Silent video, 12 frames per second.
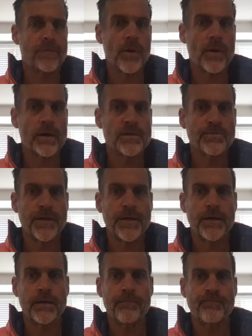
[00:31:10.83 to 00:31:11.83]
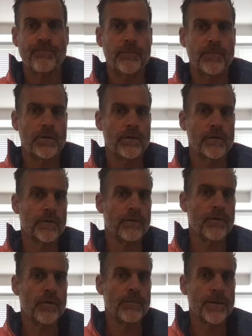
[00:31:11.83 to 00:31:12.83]
you want a display, you use a little
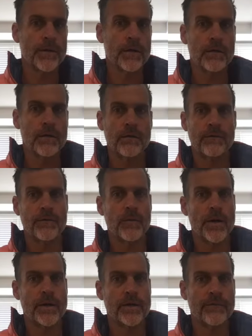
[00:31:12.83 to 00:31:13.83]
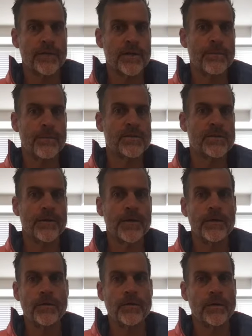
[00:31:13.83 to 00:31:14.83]
voltmeter. If you want a different type of
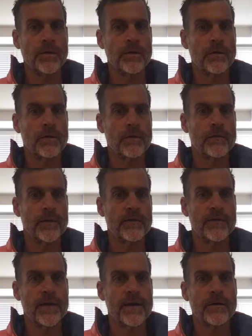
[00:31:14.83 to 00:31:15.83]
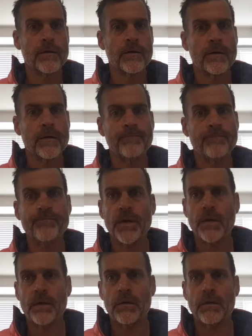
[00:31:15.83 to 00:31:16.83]
display, you can use a standard
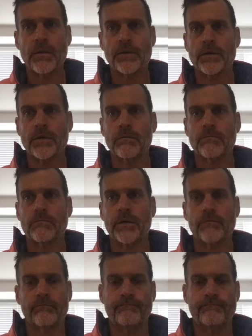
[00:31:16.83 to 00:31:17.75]
electric, like